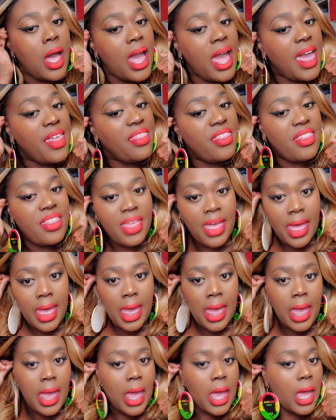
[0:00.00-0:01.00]
And
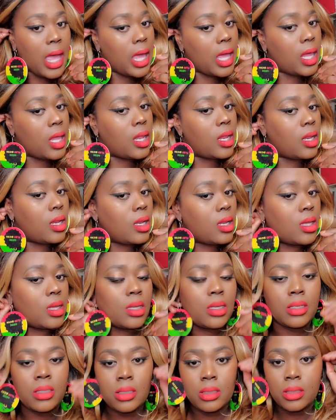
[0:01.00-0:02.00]

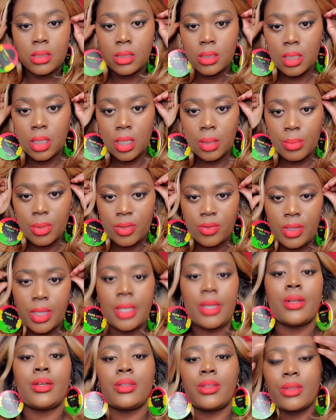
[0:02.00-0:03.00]
then, yeah, I'm gonna
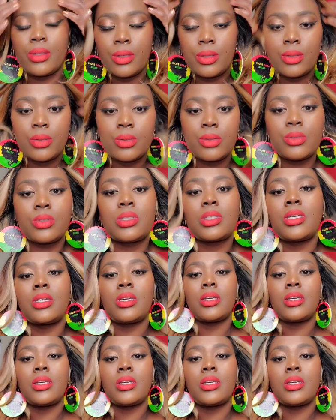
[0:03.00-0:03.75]
flat iron those.